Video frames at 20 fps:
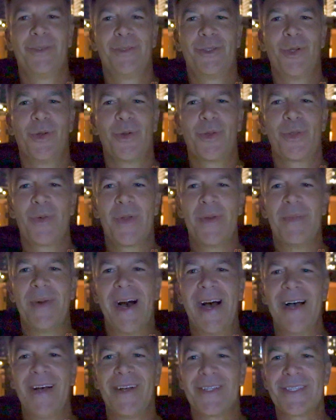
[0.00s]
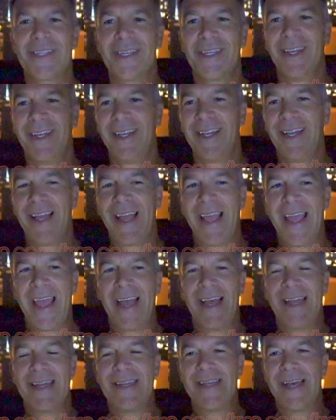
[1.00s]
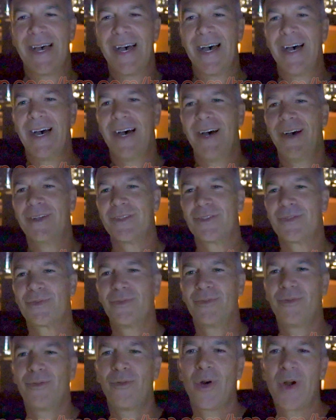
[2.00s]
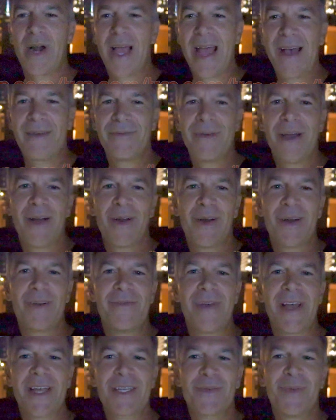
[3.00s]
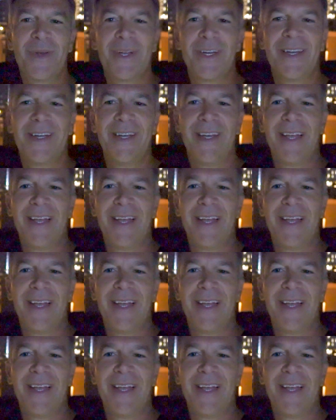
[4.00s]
2 or 3 miles, and it was a 4.5 hour investment,